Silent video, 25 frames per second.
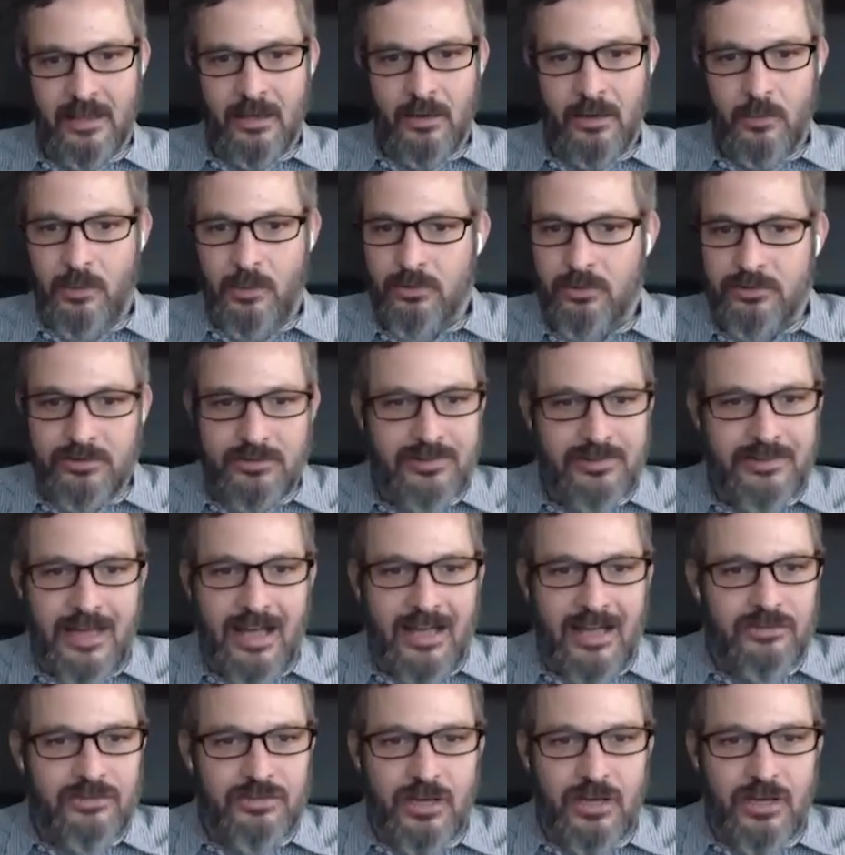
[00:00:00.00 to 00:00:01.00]
We were just
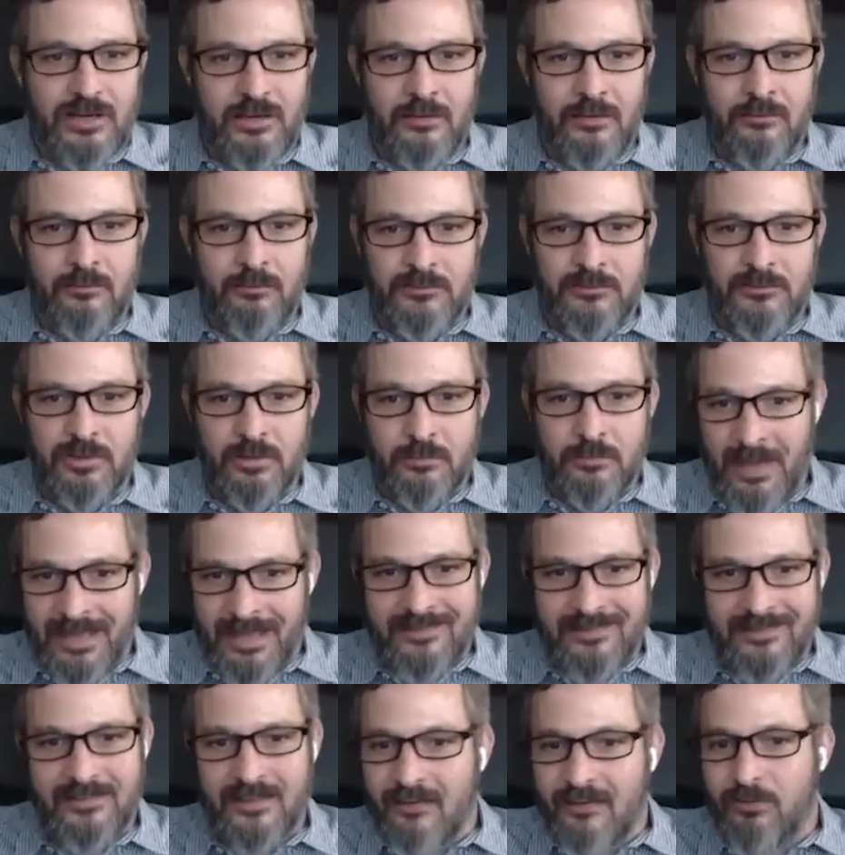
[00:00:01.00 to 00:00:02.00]
guys trying to make
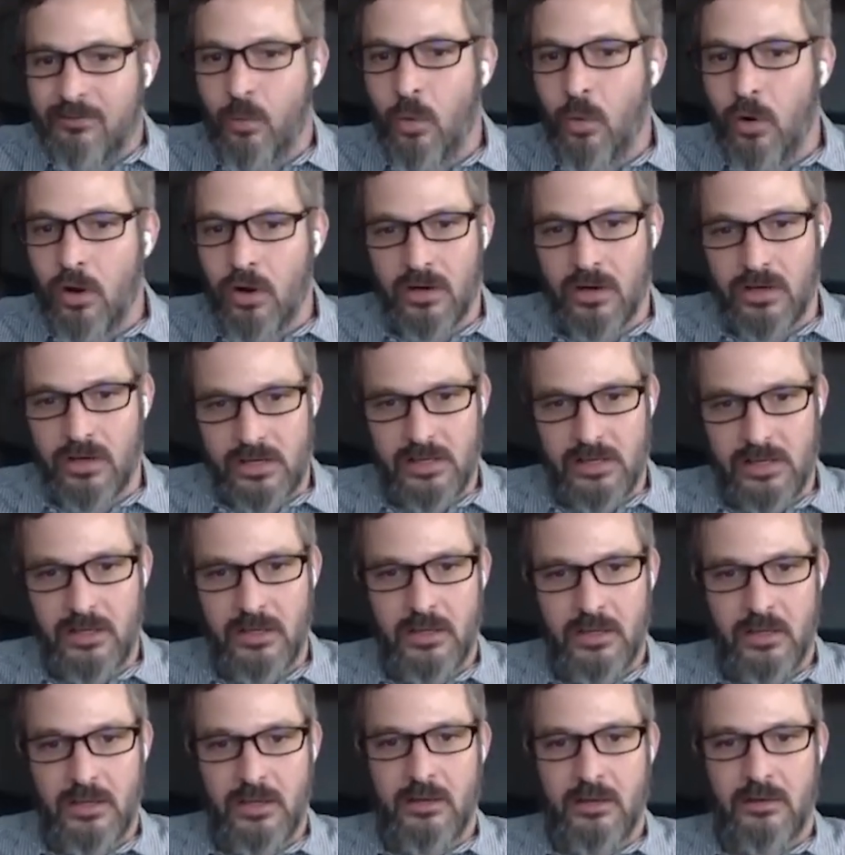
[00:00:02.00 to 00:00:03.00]
stuff work,
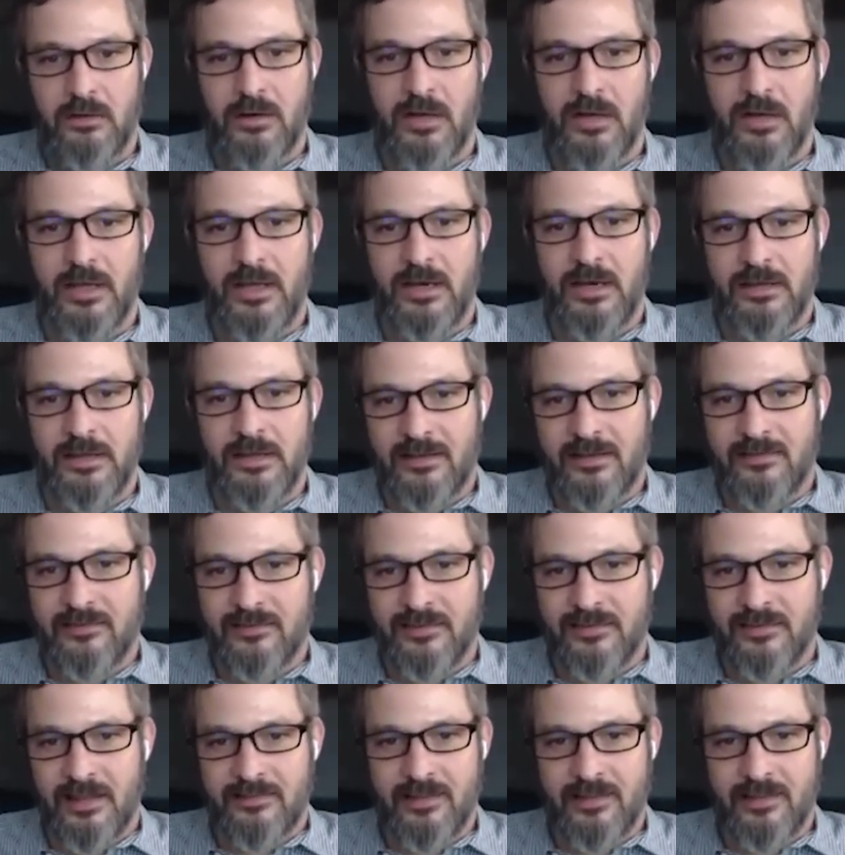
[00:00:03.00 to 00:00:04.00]
right? And
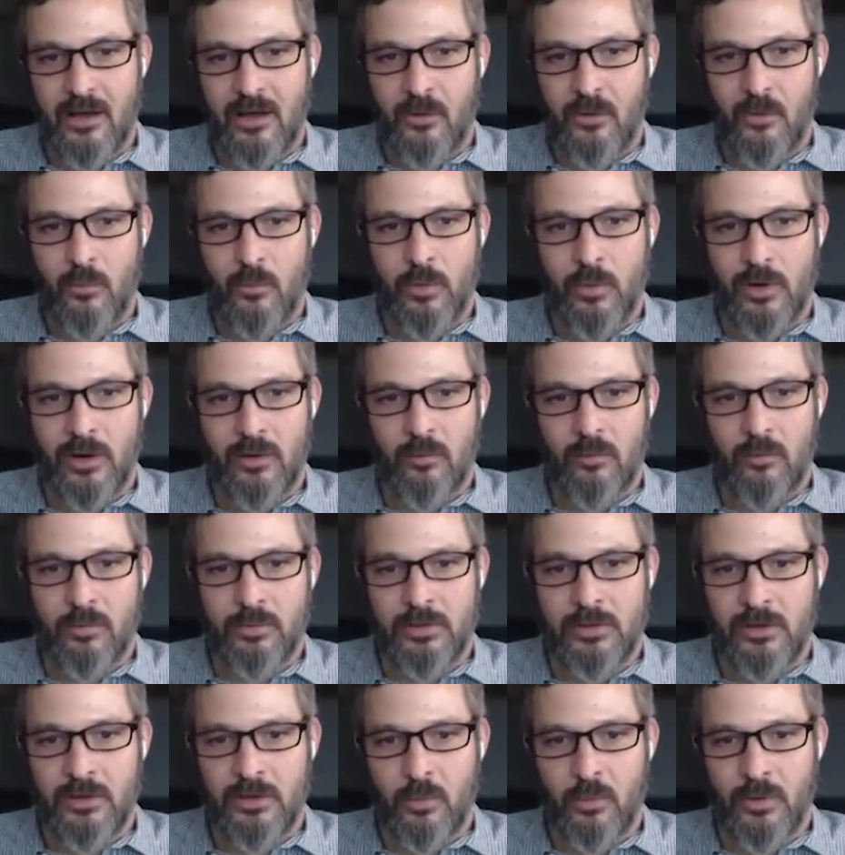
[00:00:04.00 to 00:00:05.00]
that's where
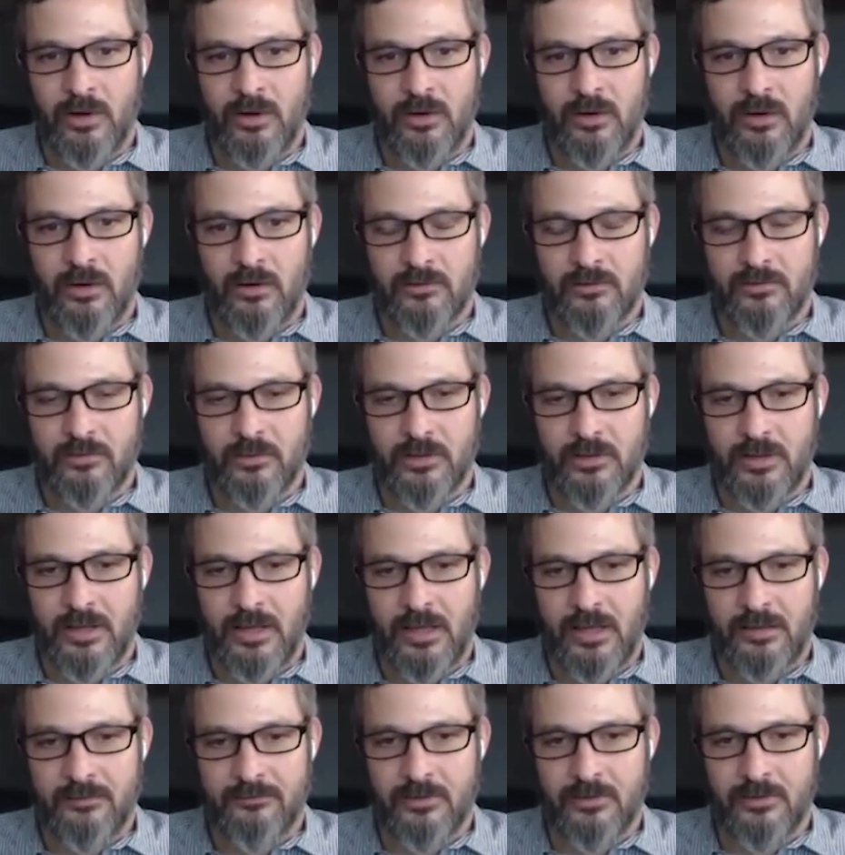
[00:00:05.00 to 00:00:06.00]
it all sort of
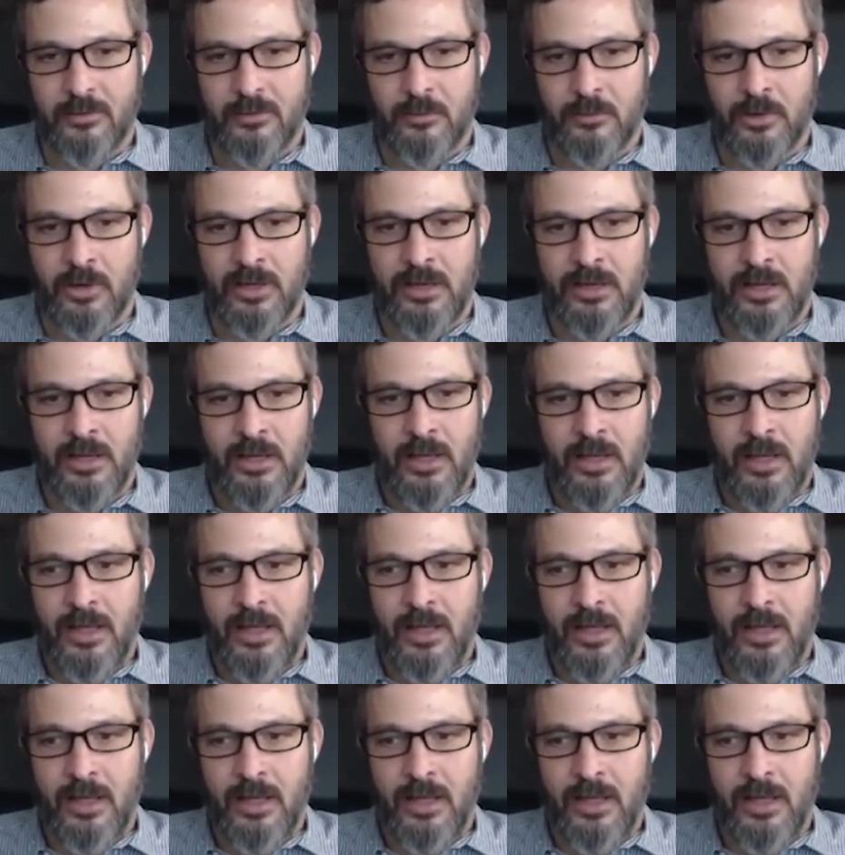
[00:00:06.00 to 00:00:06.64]
came from, right?